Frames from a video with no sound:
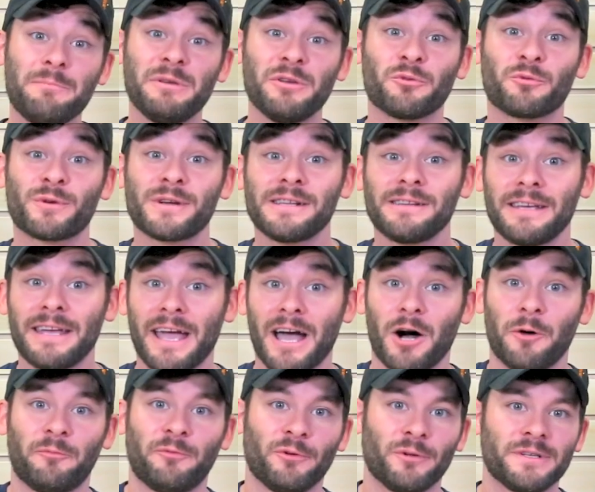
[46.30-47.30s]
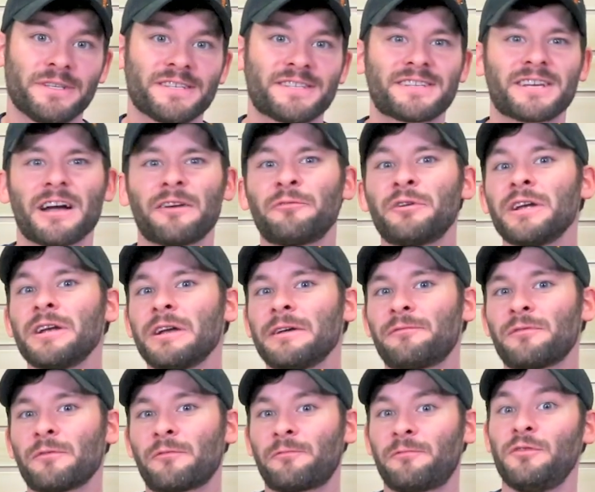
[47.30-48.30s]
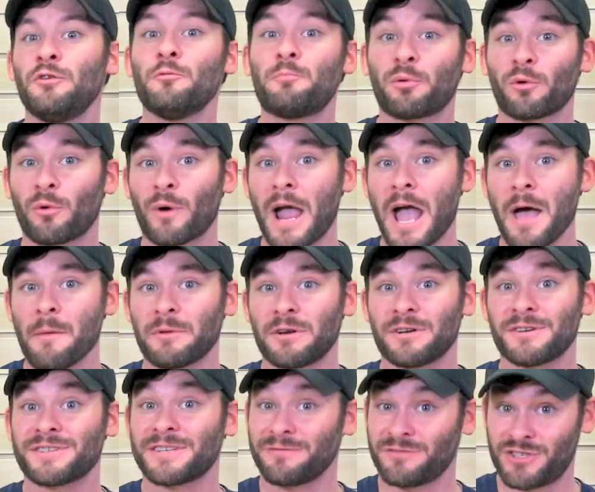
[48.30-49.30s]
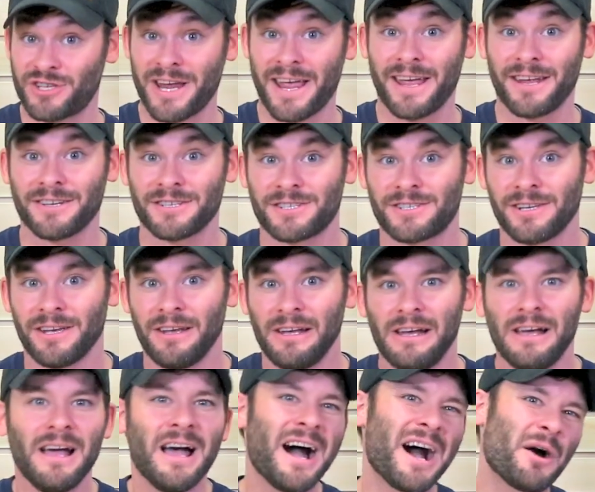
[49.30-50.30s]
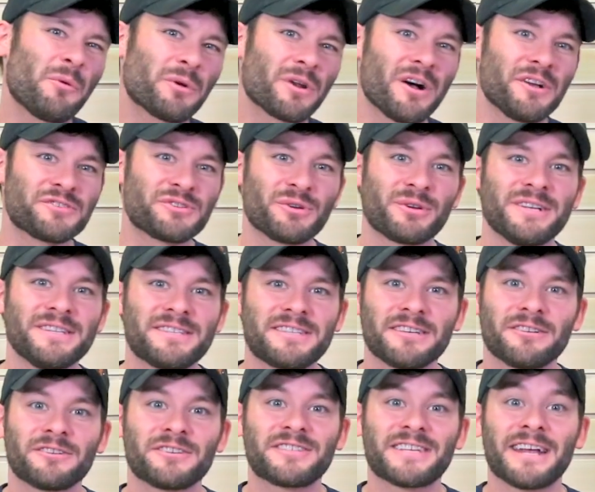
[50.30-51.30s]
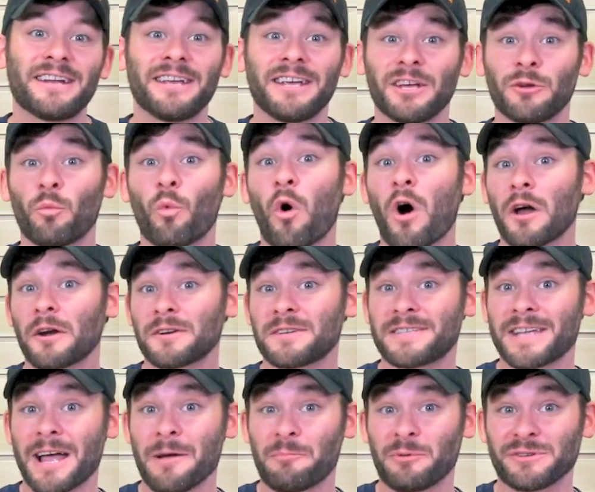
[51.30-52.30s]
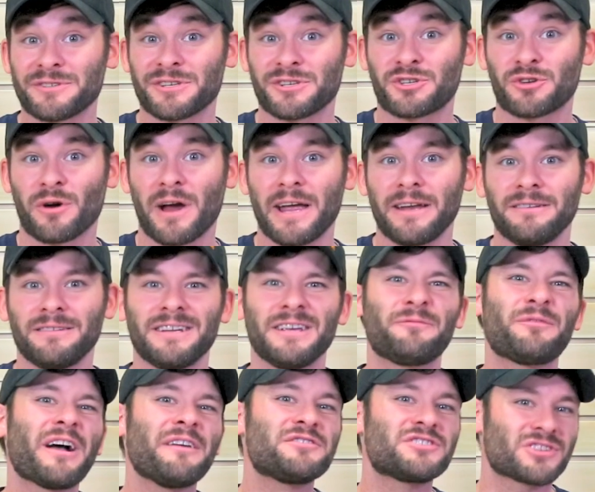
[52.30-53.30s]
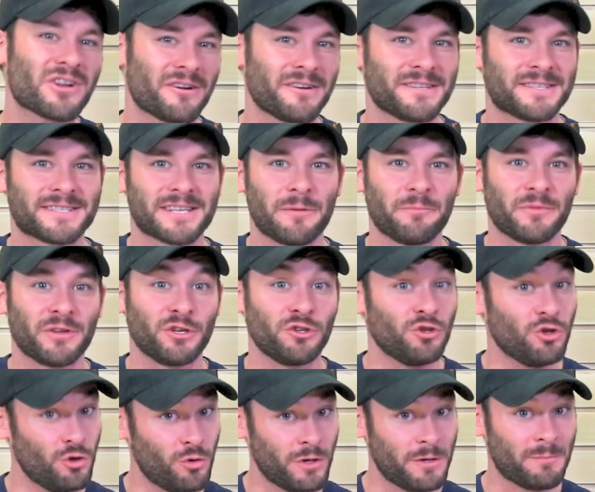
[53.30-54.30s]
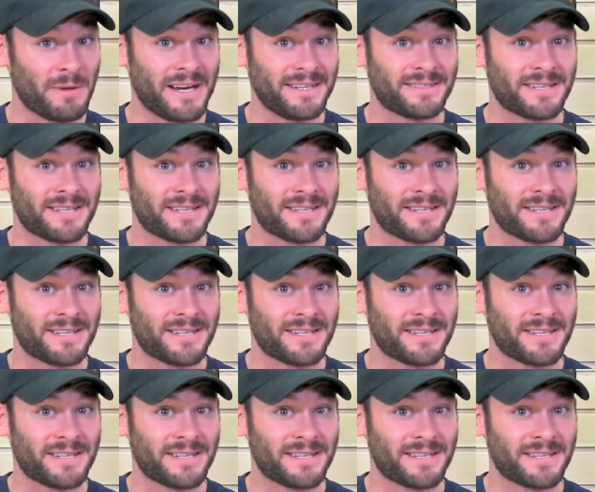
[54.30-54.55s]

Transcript: be really helpful in discovering if a few parameters have changed. I would also consider sending in water samples to Triton if I've started something new in my